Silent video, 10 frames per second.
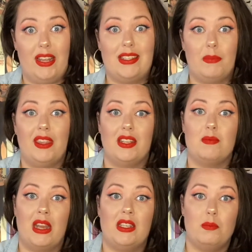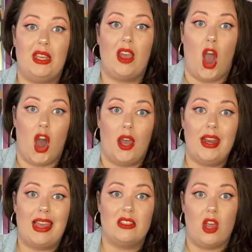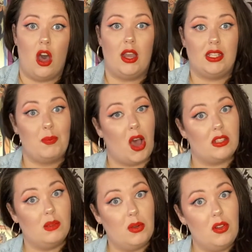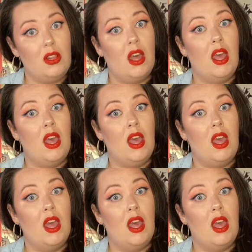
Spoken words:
something that's meant to be on as long as possible,